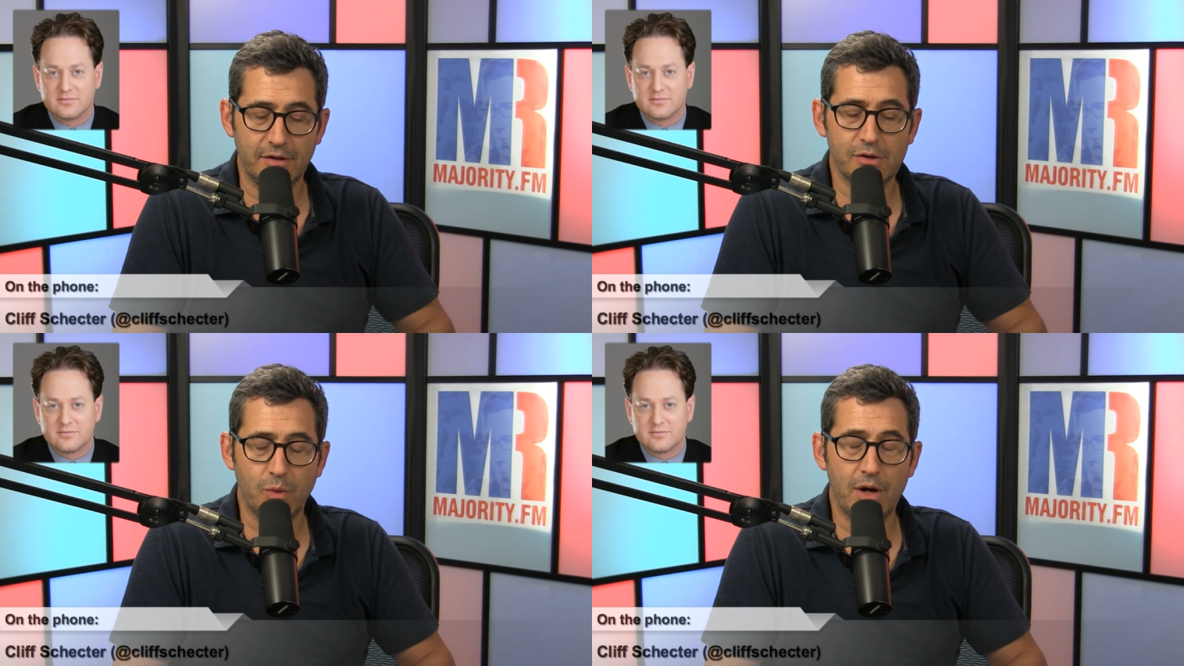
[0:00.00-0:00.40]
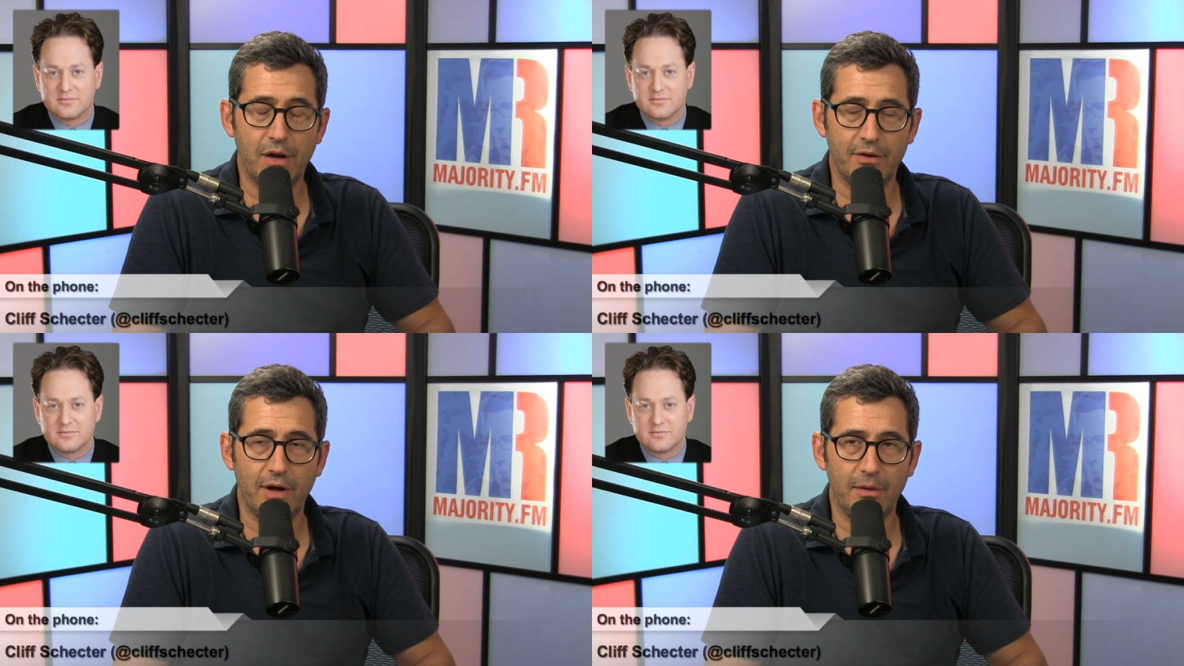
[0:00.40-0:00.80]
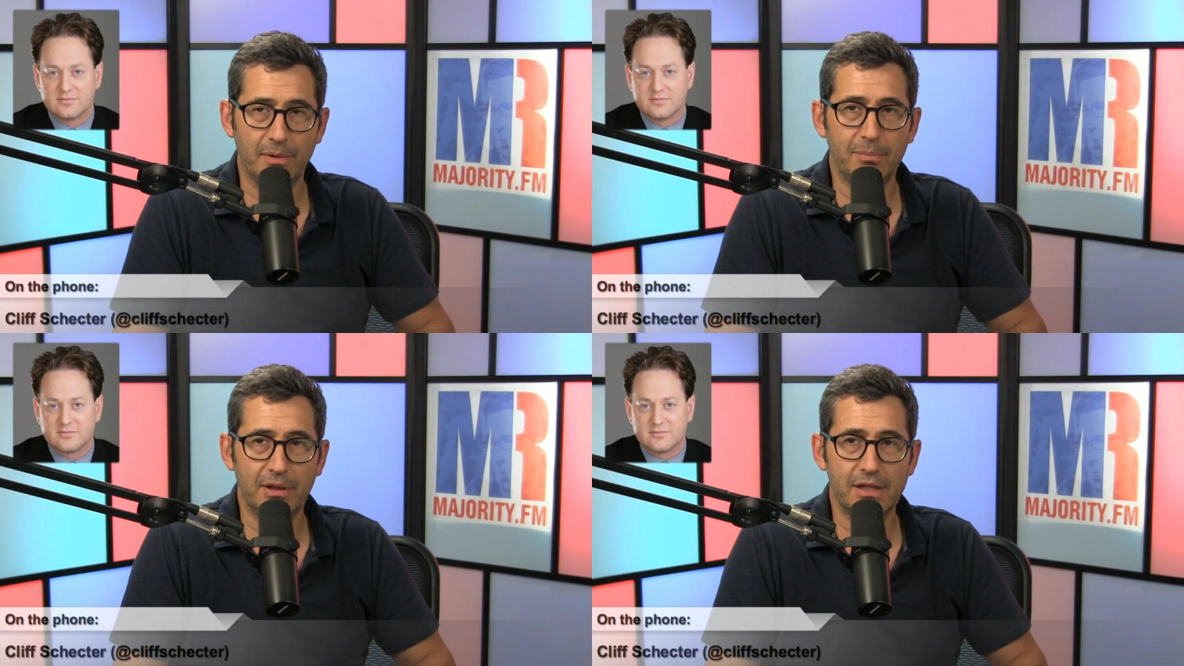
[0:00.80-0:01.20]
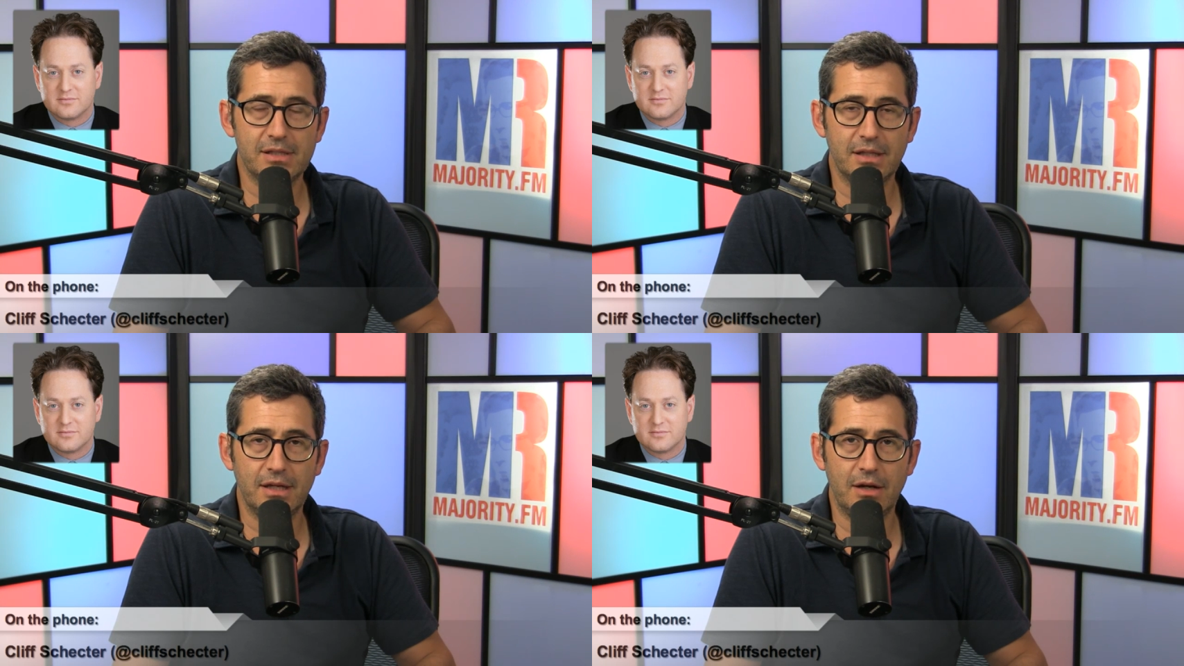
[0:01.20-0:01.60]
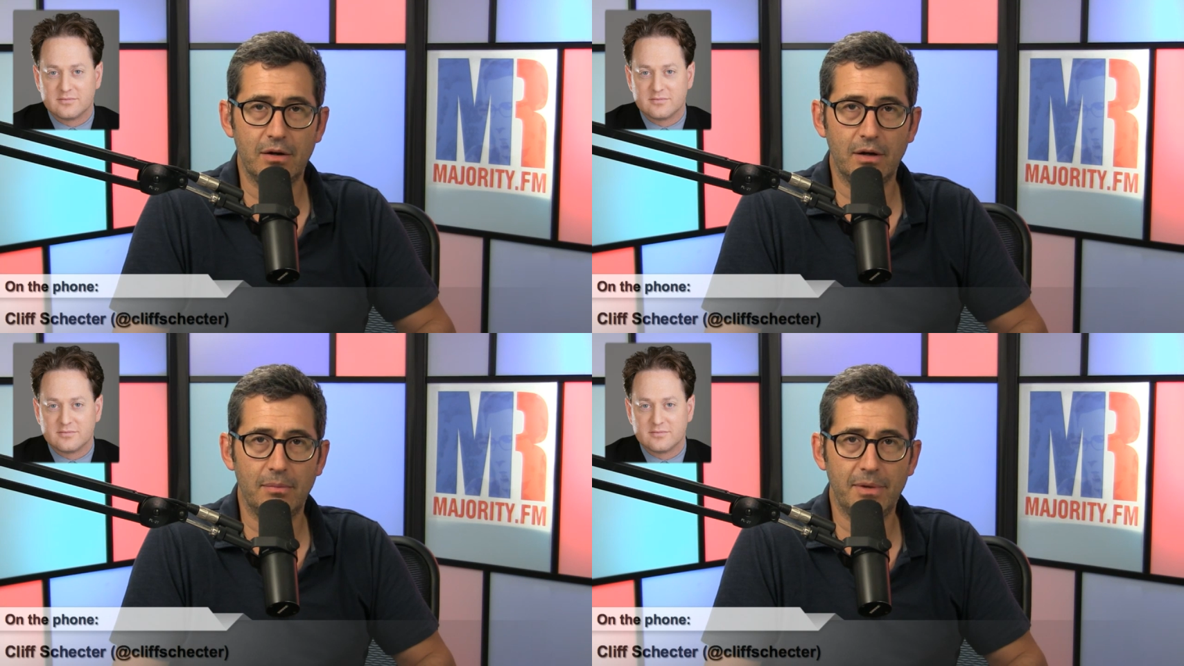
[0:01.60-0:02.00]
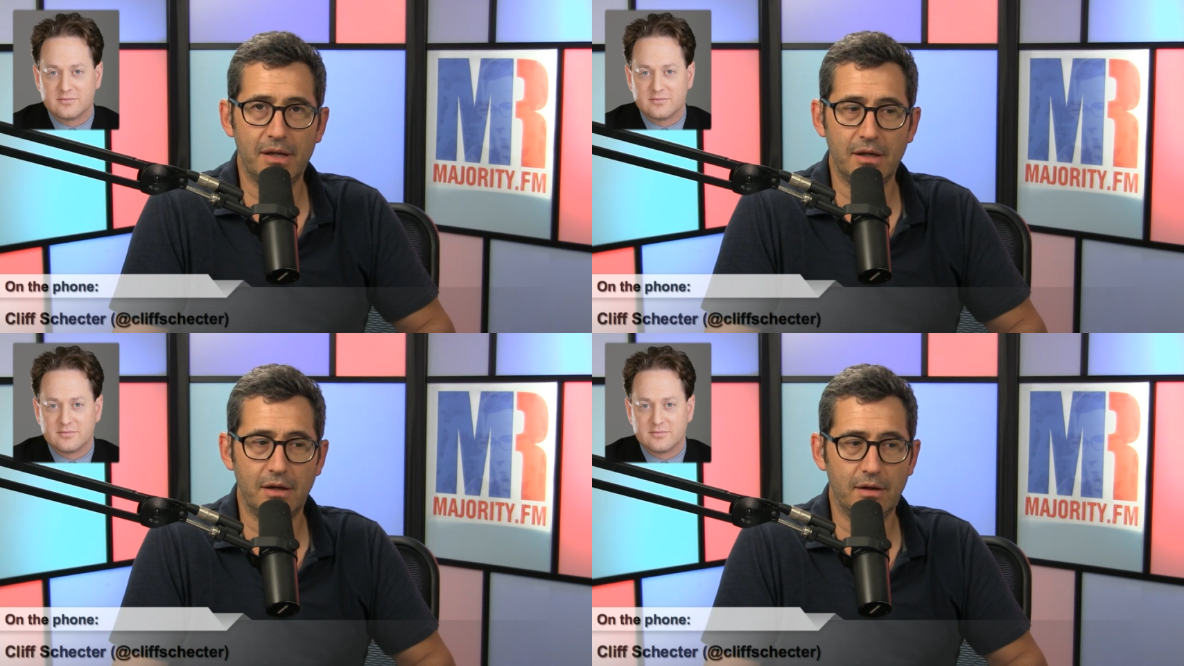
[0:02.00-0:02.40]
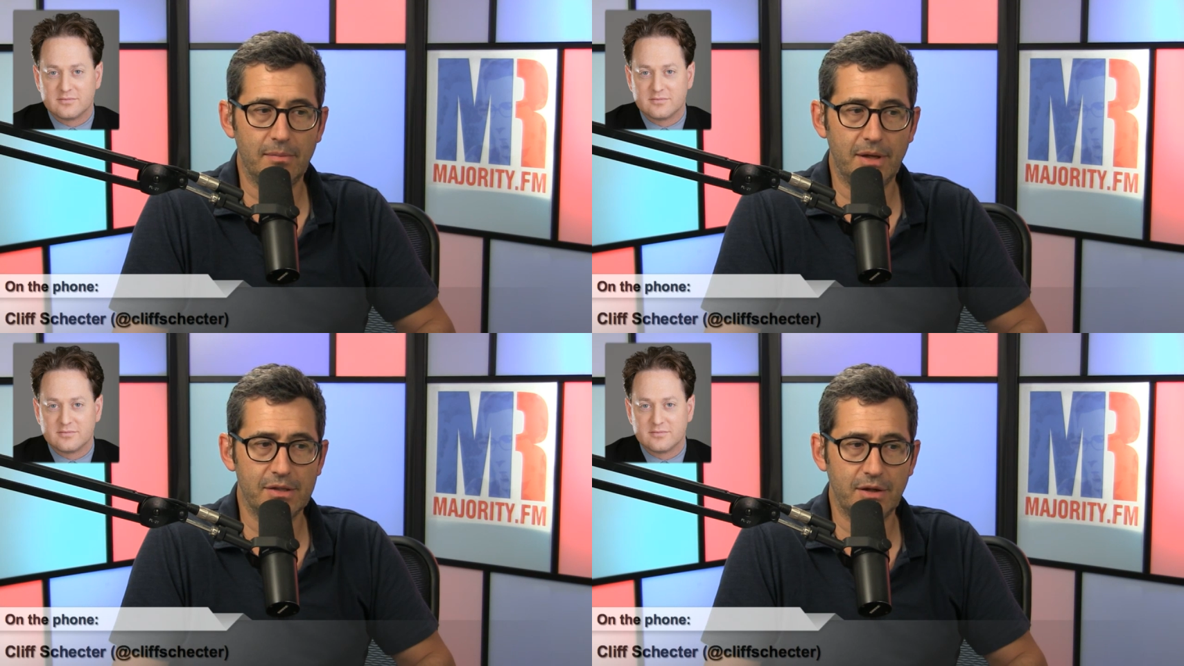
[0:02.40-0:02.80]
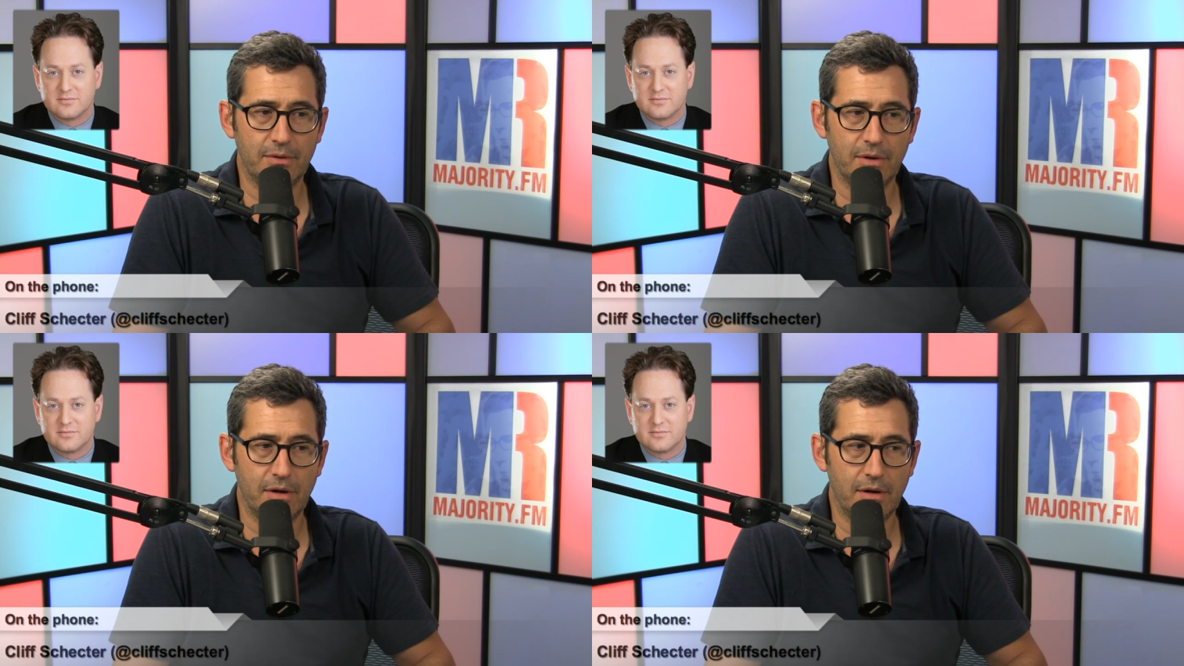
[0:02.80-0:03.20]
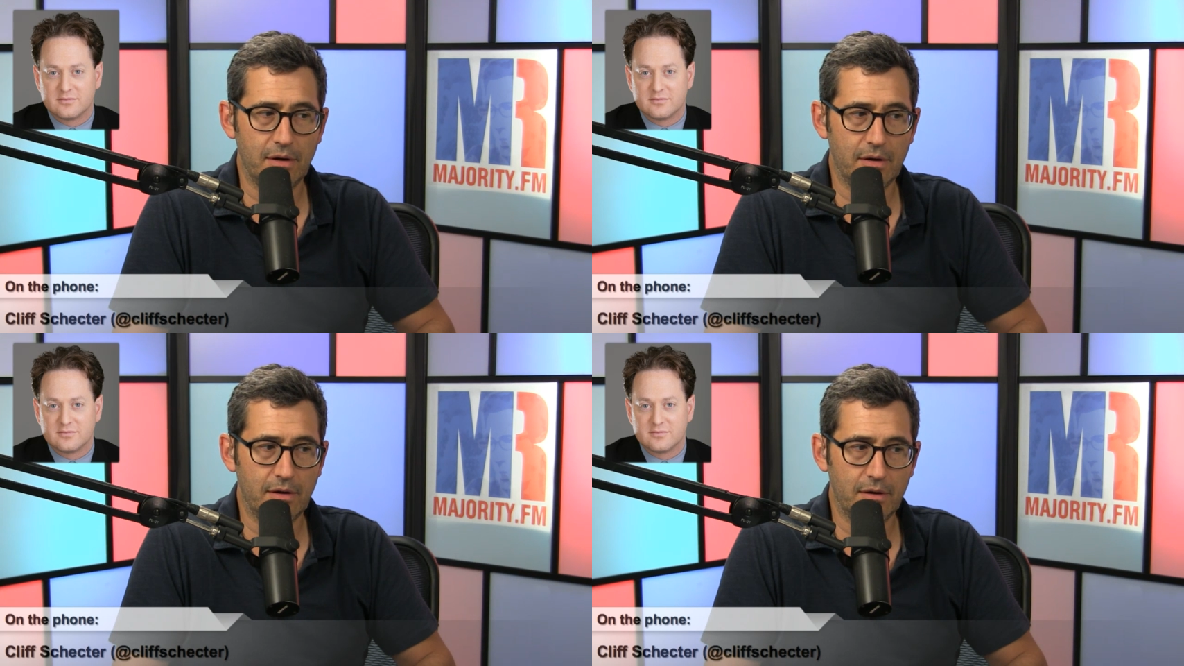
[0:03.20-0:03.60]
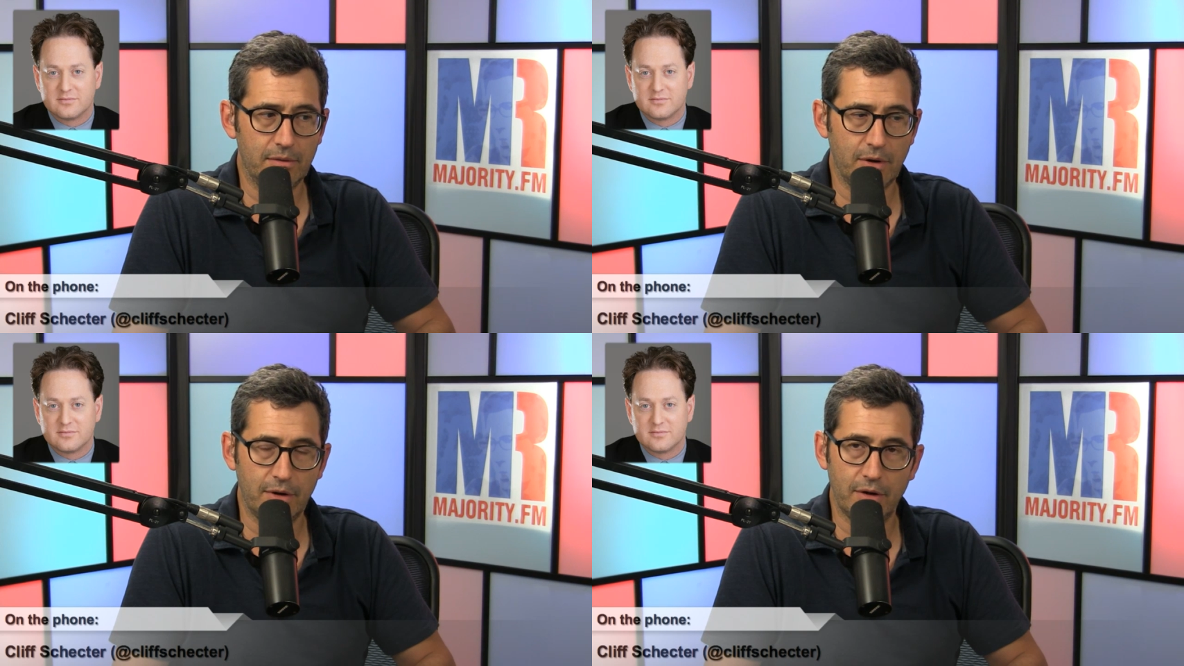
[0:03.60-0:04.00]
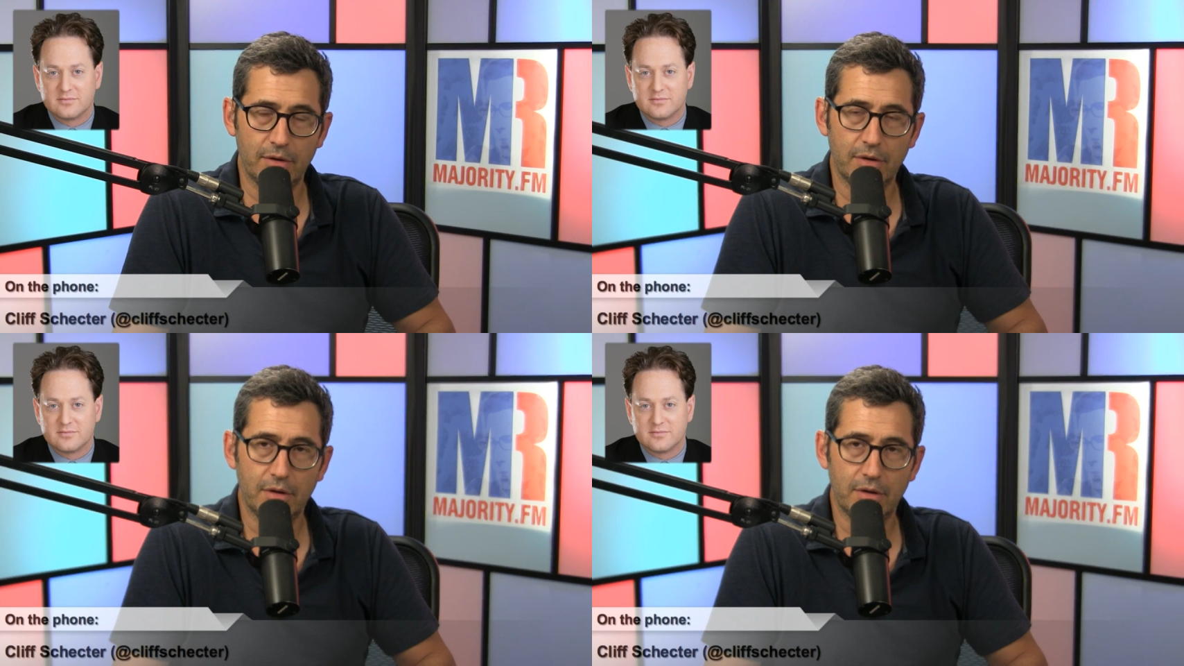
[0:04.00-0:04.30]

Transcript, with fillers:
Speaker 1: And there's one other element, but let's hear uh, May, uh, Mazie uh, Hirono.